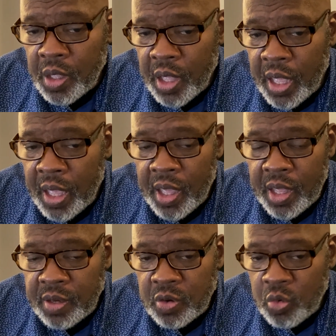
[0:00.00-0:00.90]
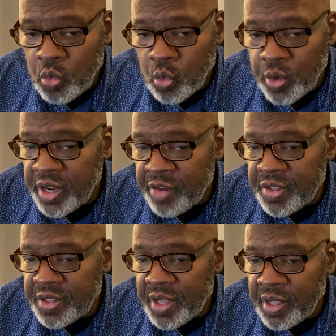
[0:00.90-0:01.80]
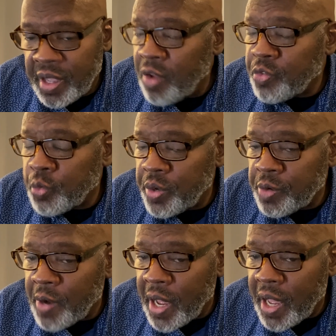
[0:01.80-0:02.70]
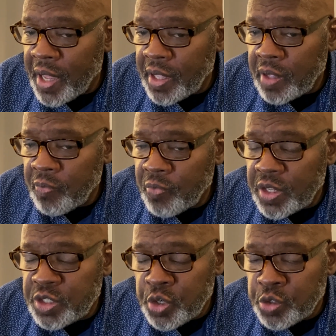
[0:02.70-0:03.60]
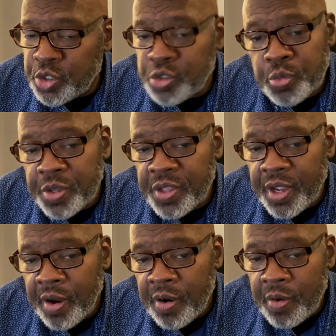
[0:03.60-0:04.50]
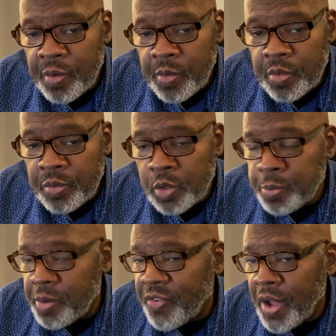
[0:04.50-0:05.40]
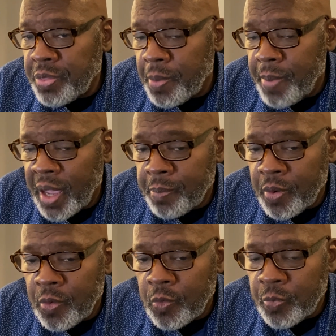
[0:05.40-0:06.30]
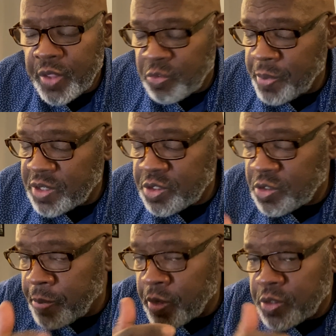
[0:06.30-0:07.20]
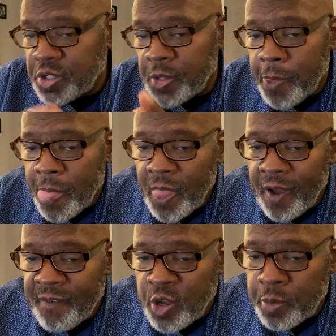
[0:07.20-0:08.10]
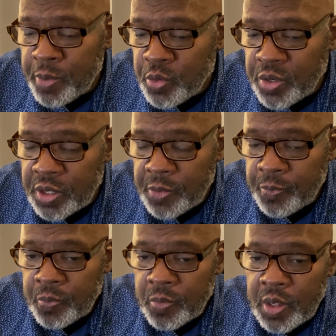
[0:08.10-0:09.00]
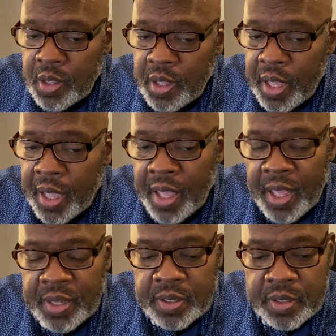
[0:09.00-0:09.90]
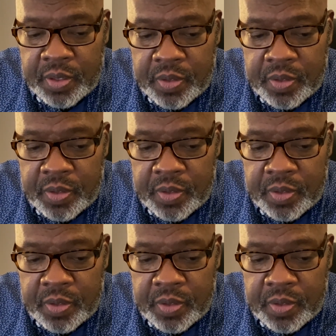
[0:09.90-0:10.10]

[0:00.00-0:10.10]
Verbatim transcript: And when everything else went awry, the churches were there to provide the backbone, especially spiritually, of a community. And